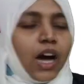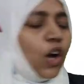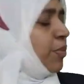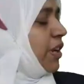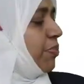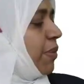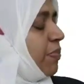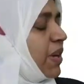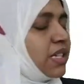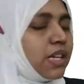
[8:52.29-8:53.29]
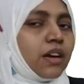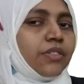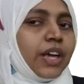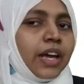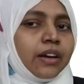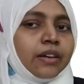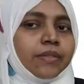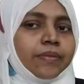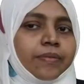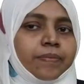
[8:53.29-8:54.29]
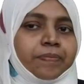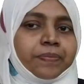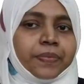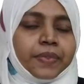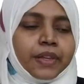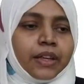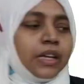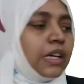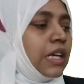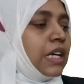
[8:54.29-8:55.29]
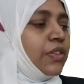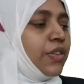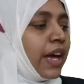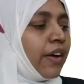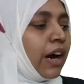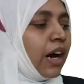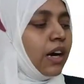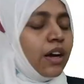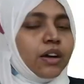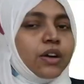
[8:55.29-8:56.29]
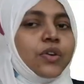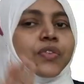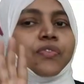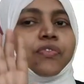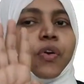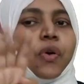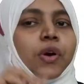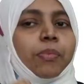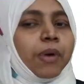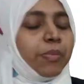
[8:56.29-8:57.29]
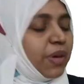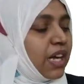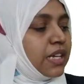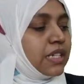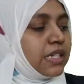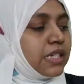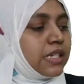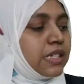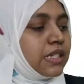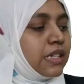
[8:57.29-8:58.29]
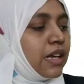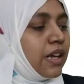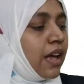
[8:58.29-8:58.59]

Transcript: How many puppies are there? There are four puppies.